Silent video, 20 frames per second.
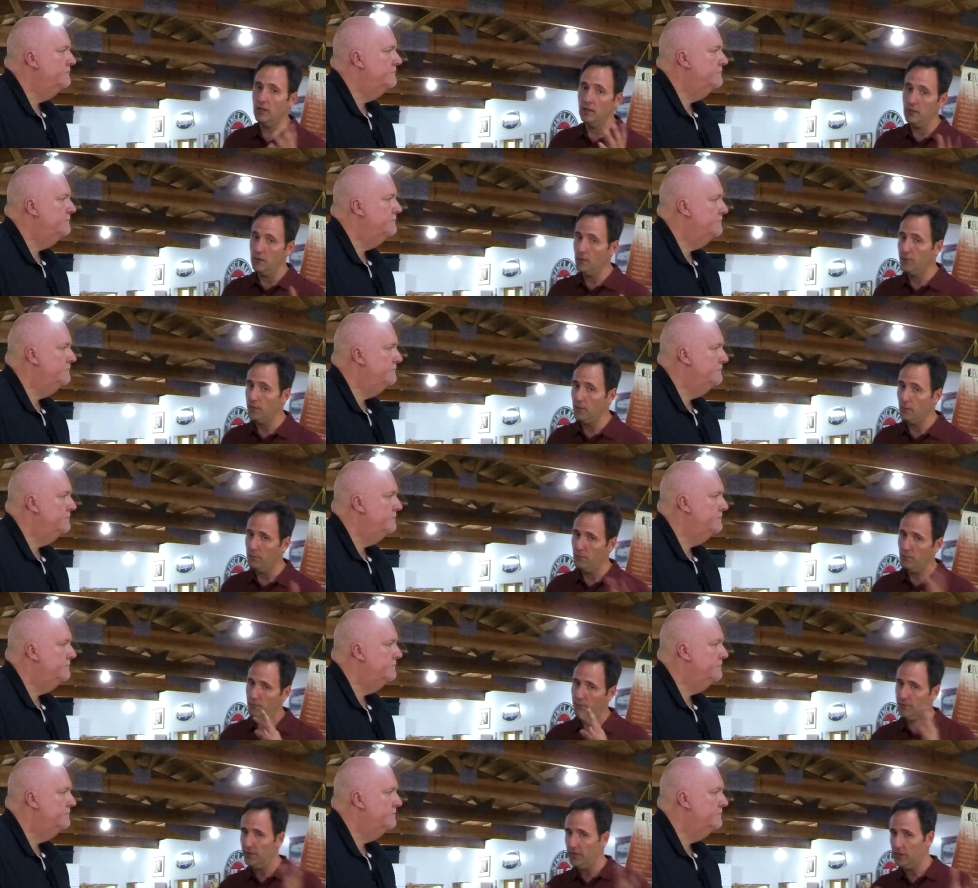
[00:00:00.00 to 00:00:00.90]
Speaker 1: don't know if you've
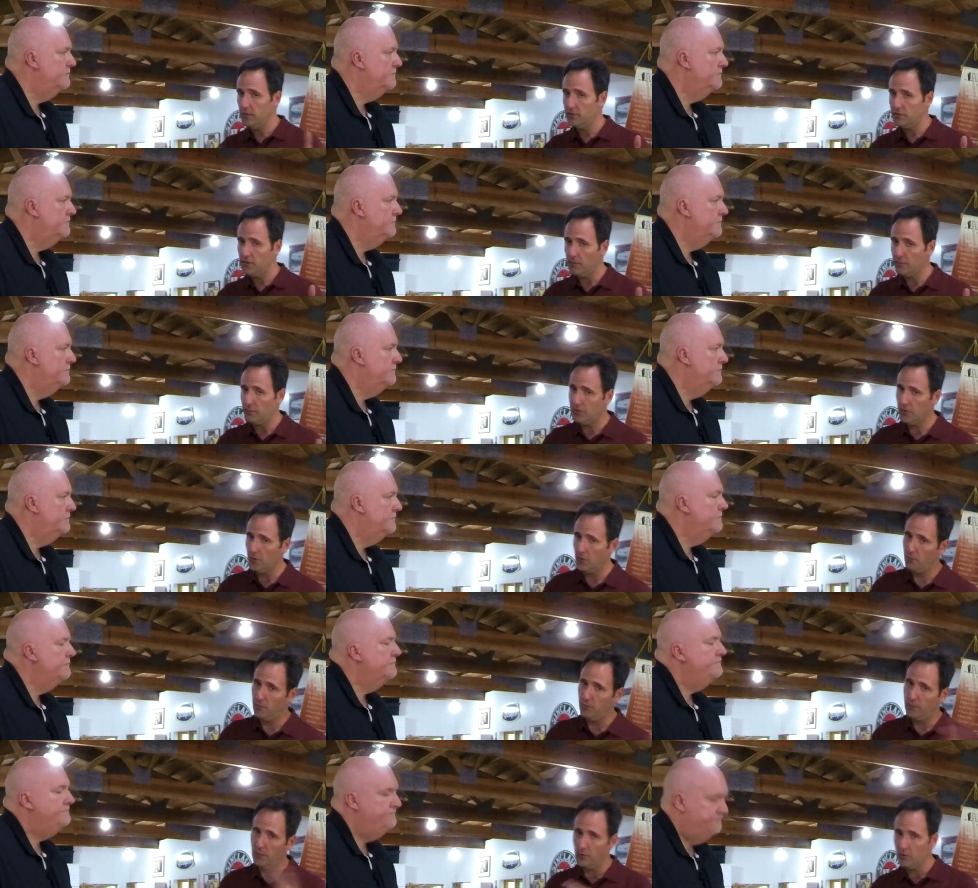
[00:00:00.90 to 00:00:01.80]
seen this
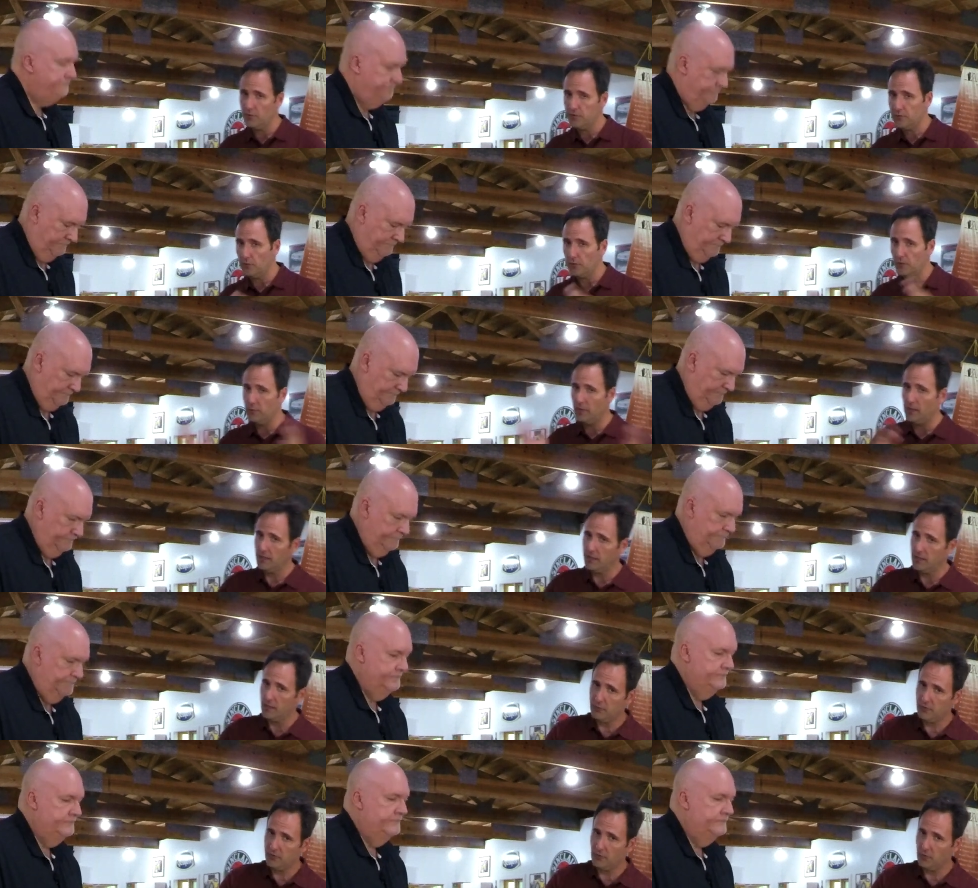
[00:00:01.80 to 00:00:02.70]
episode first or the
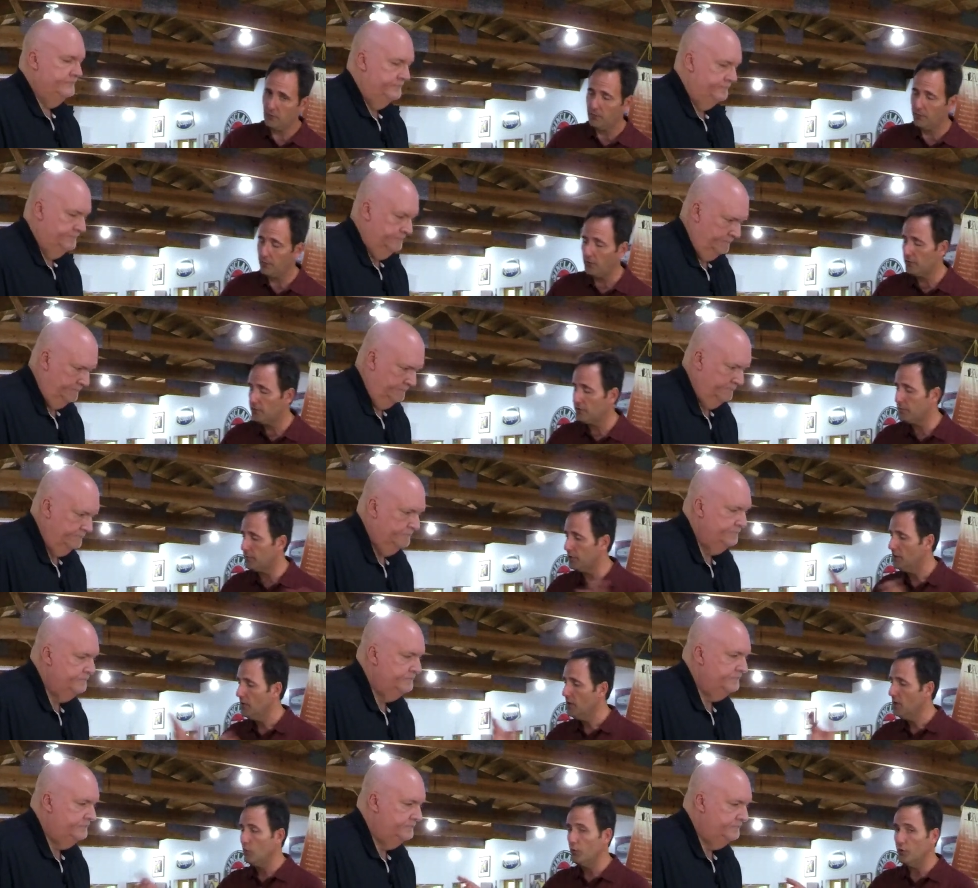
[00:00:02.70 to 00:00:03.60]
Bentley episode first, but
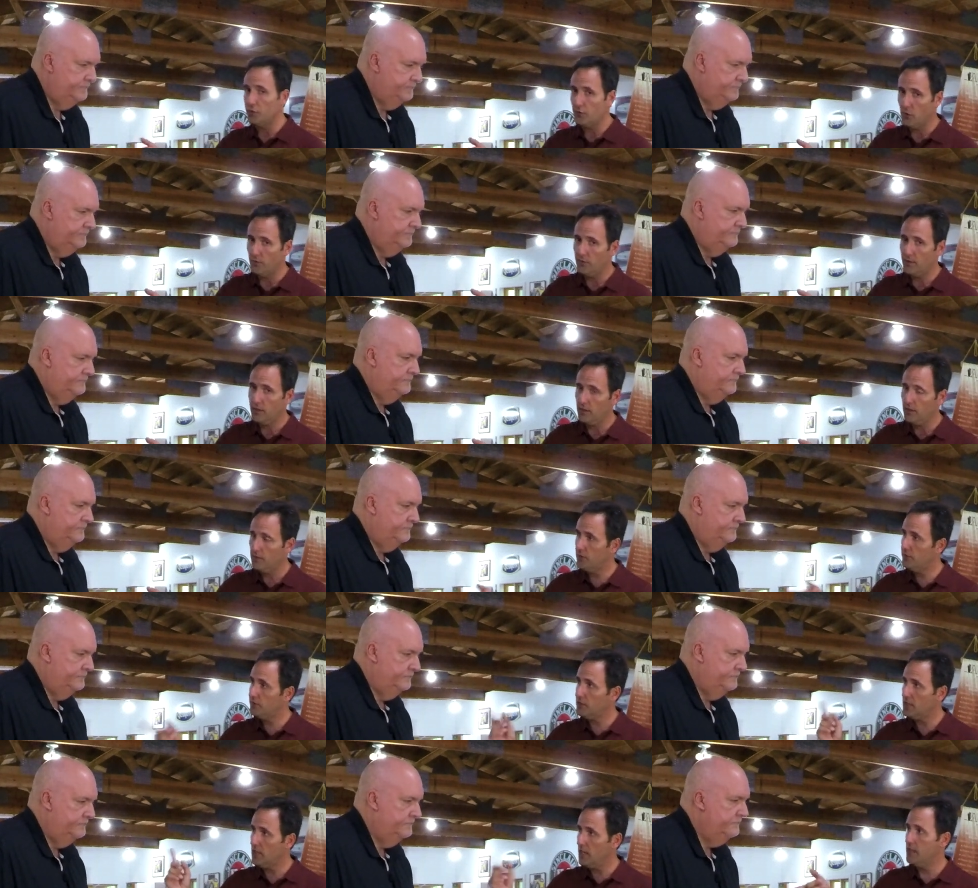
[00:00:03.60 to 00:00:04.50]
we drove
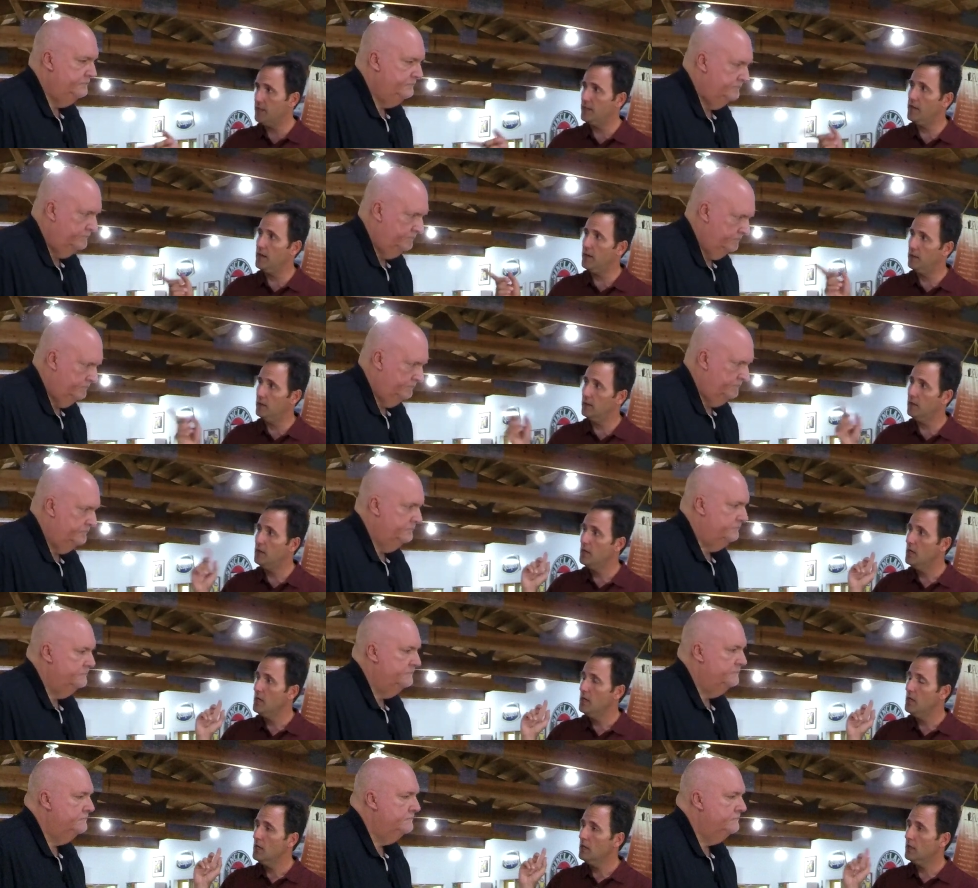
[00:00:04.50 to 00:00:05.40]
his Continental
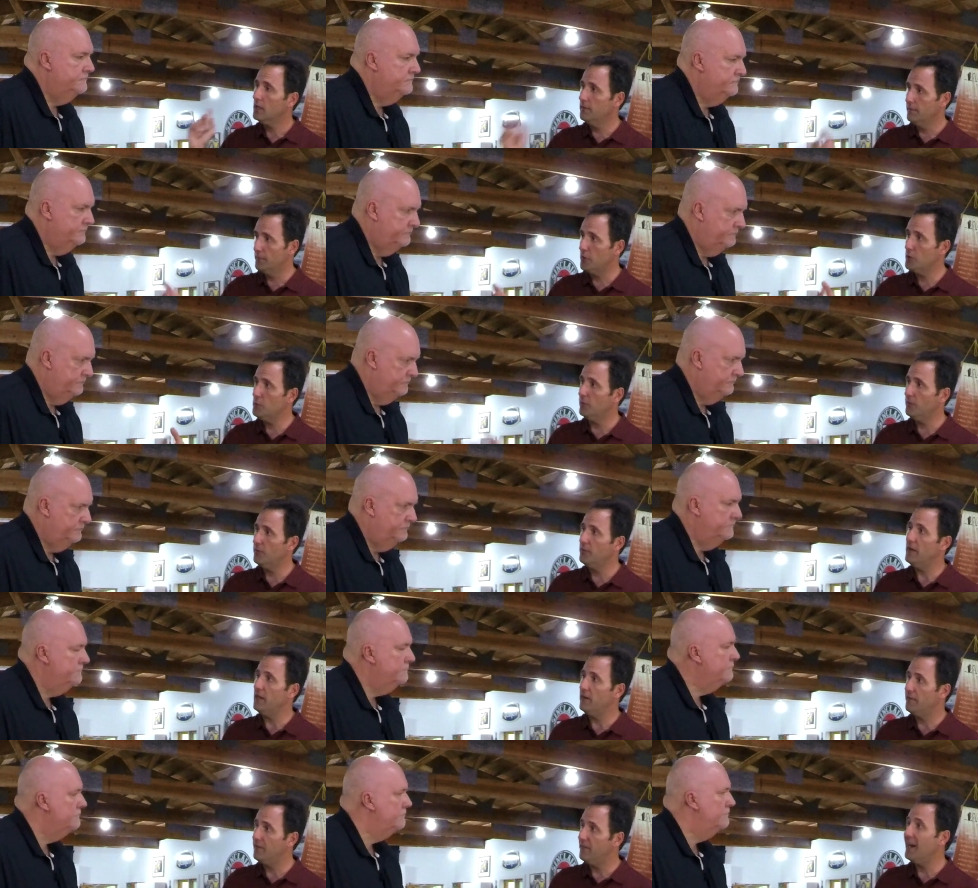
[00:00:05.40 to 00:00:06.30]
convertible from
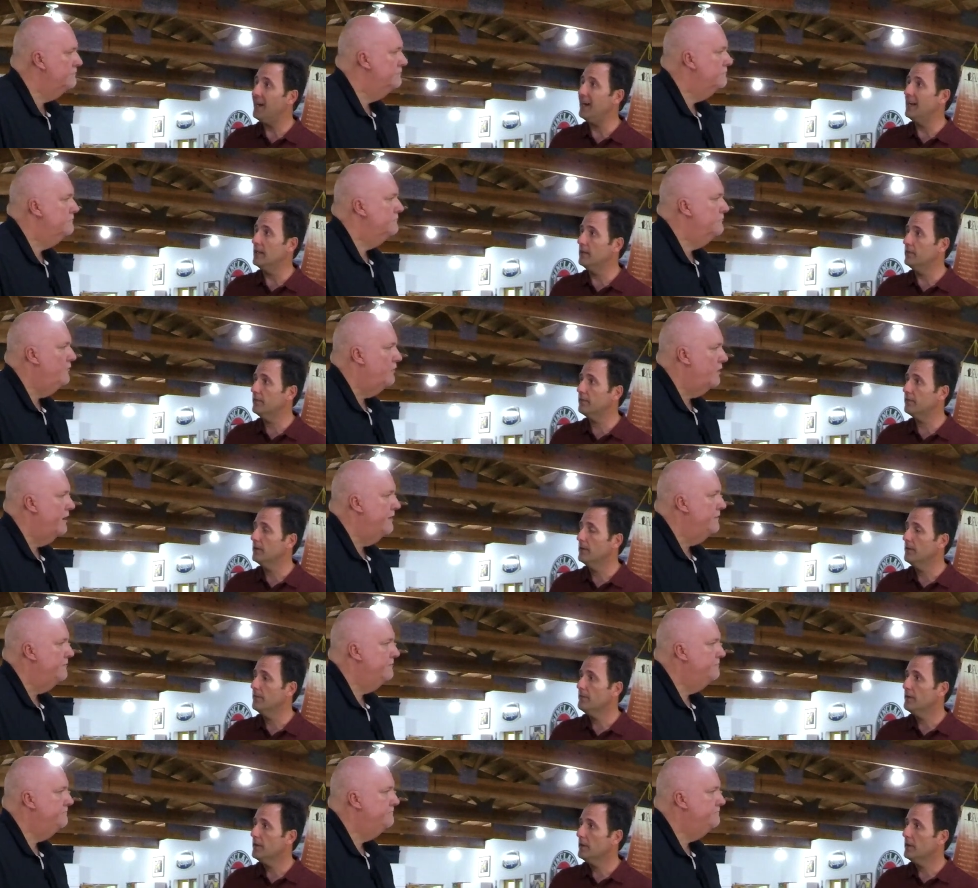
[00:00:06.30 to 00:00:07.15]
eighty-five. Right.